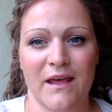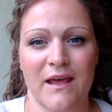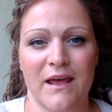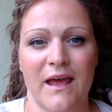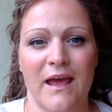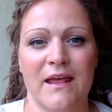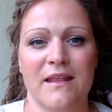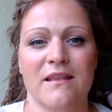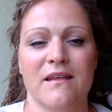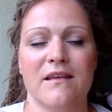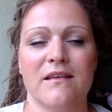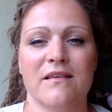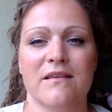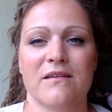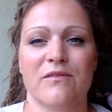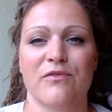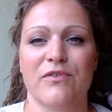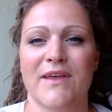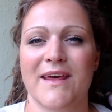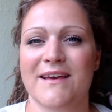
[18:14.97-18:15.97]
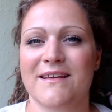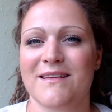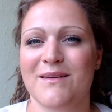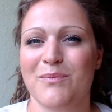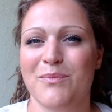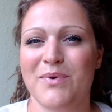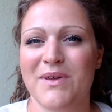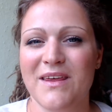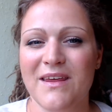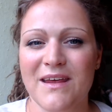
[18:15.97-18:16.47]
And this
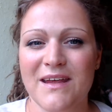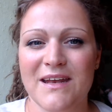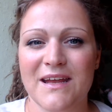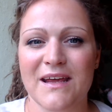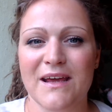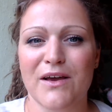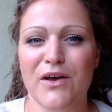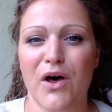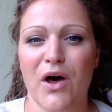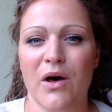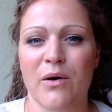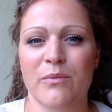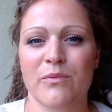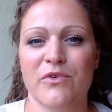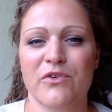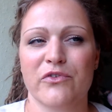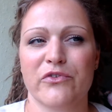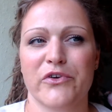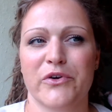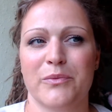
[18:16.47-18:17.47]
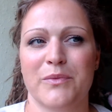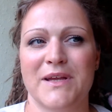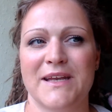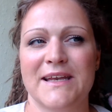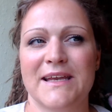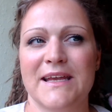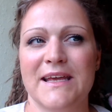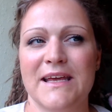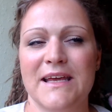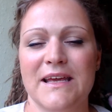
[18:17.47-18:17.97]
flexibility comes from a
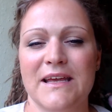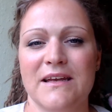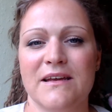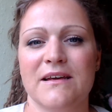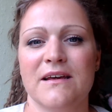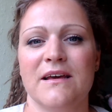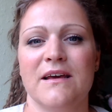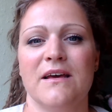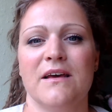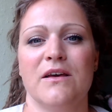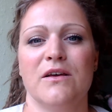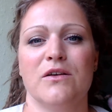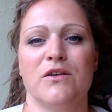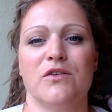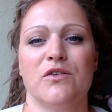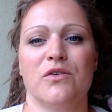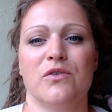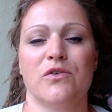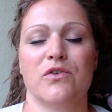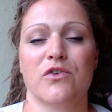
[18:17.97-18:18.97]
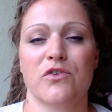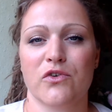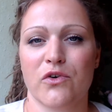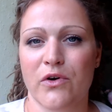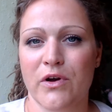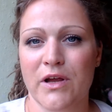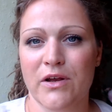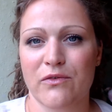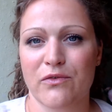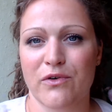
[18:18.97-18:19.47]
need to store
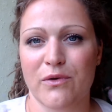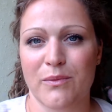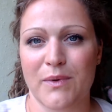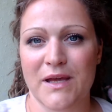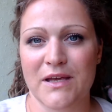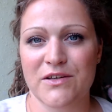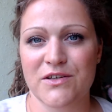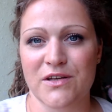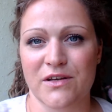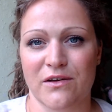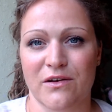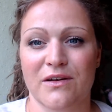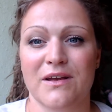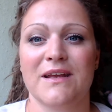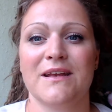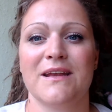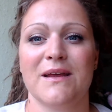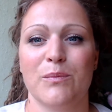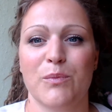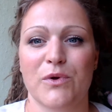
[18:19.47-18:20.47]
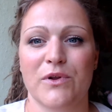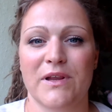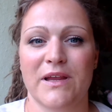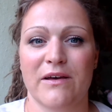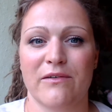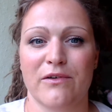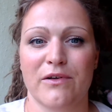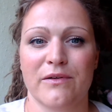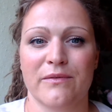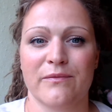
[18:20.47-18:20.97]
information on a deeper
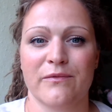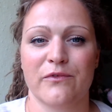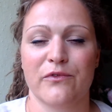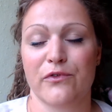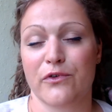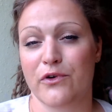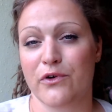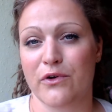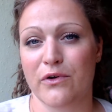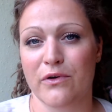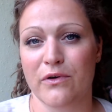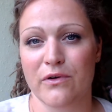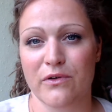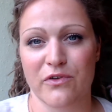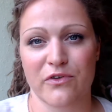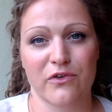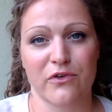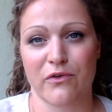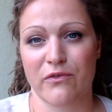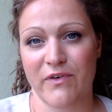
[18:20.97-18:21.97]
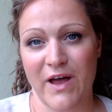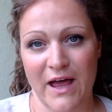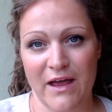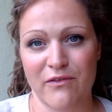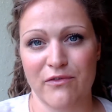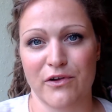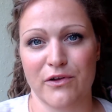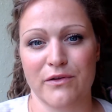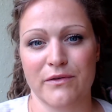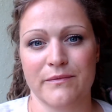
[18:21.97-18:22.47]
level for
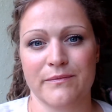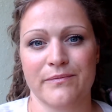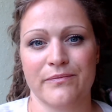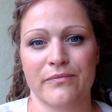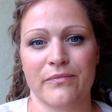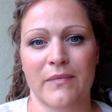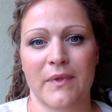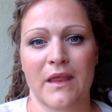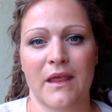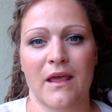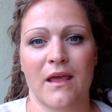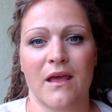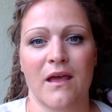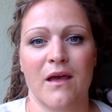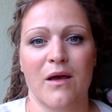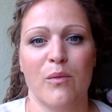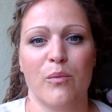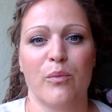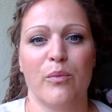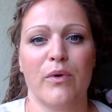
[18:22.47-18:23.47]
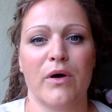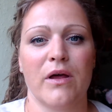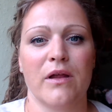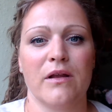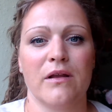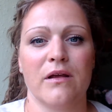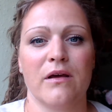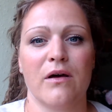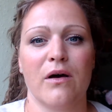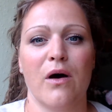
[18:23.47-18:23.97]
survival, but
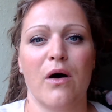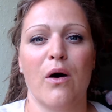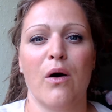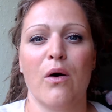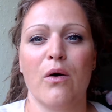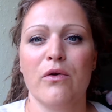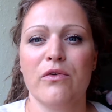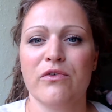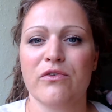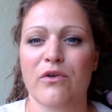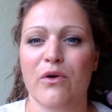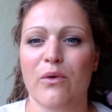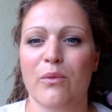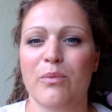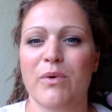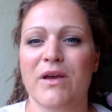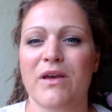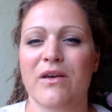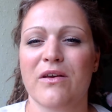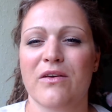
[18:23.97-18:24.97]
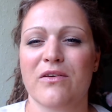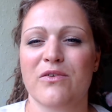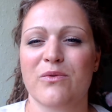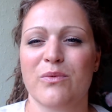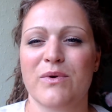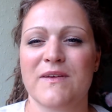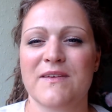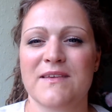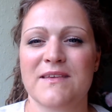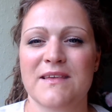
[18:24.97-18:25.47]
also because we
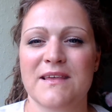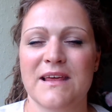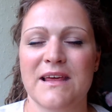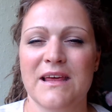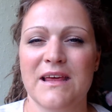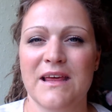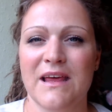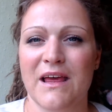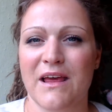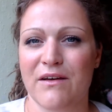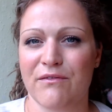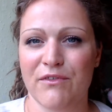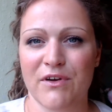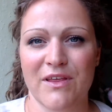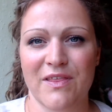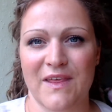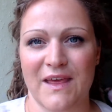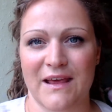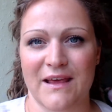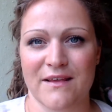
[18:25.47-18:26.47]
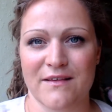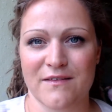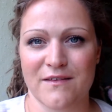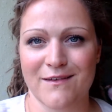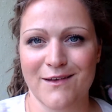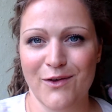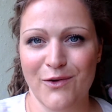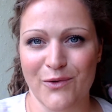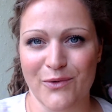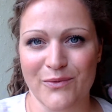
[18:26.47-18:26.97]
see everything as
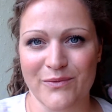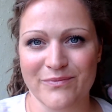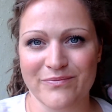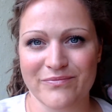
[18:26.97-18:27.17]
new.